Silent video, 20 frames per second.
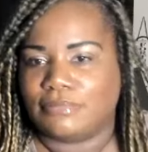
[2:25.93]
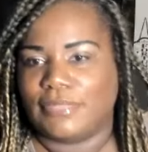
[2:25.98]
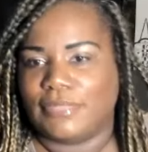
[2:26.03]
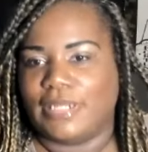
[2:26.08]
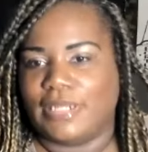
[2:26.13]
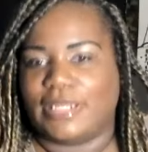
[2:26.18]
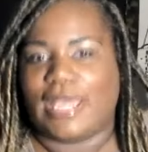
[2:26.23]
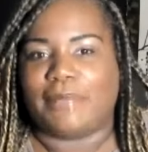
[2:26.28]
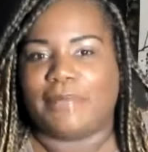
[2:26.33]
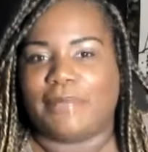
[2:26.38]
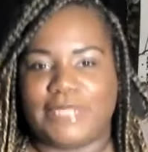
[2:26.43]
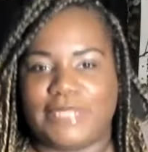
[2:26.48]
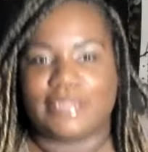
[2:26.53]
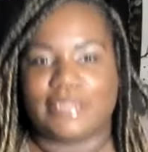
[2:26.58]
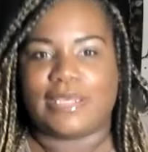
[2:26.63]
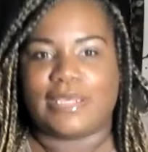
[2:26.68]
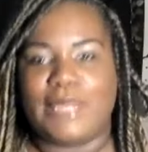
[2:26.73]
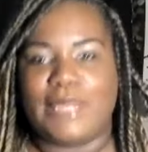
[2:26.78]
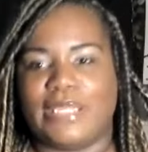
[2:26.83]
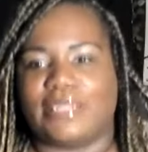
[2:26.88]
Captain
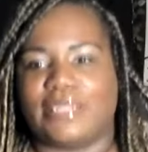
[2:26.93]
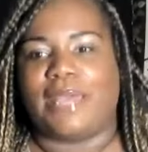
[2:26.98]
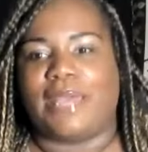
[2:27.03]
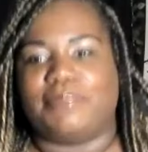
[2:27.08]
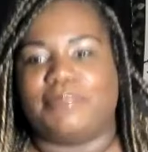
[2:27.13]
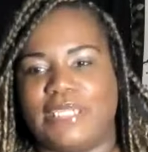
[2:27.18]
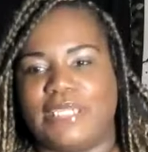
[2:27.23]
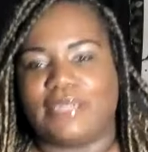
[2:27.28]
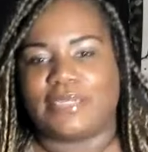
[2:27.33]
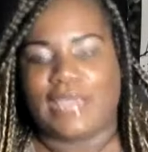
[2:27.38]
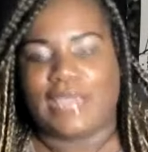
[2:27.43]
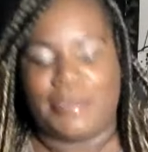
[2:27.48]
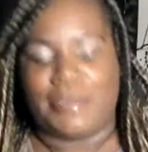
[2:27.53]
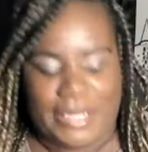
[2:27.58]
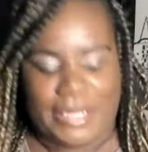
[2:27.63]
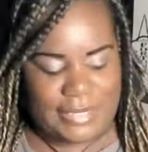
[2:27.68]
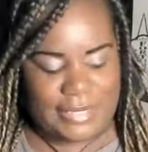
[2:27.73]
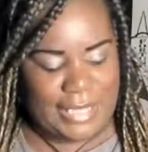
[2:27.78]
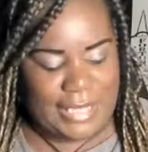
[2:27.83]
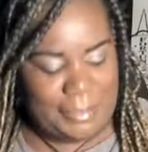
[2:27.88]
coming, Captain coming,
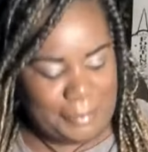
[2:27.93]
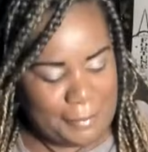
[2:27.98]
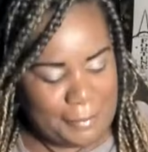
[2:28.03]
Captain.